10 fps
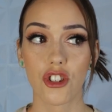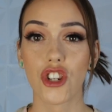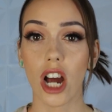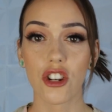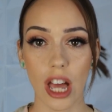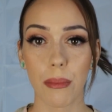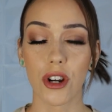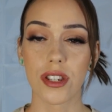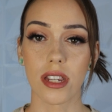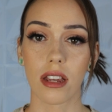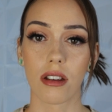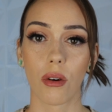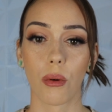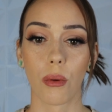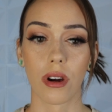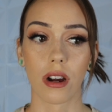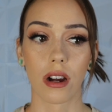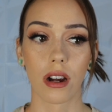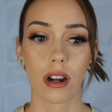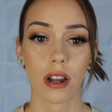judge that person
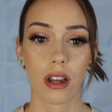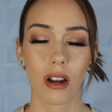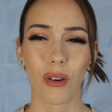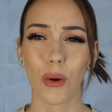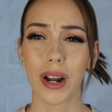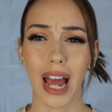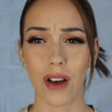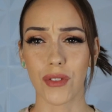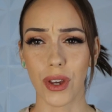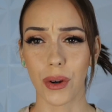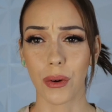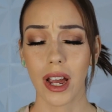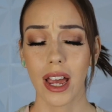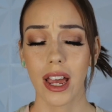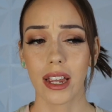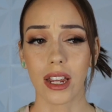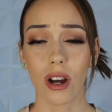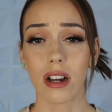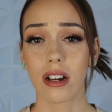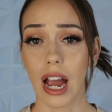or what have you. You
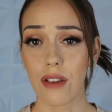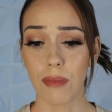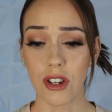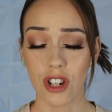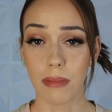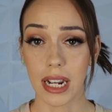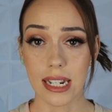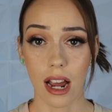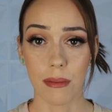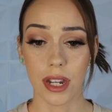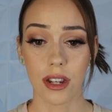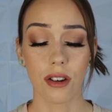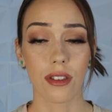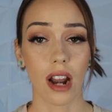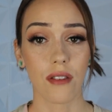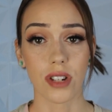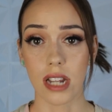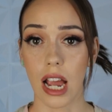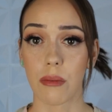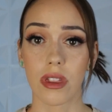know, I've mentioned many times on here that I've done
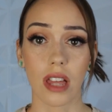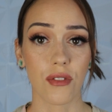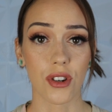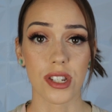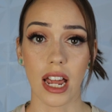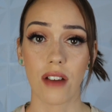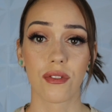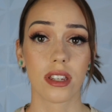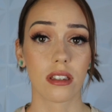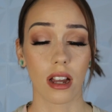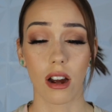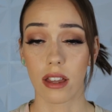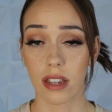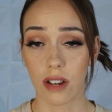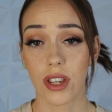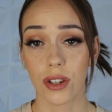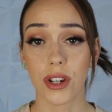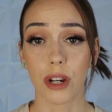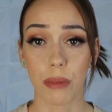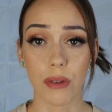time with lifers that have killed
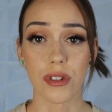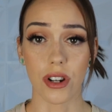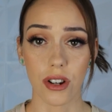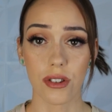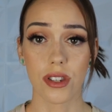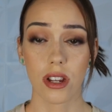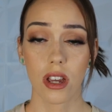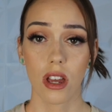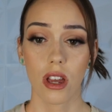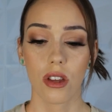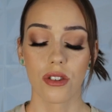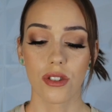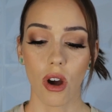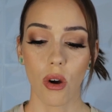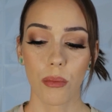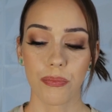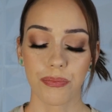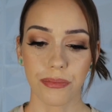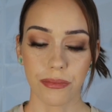their abusers. So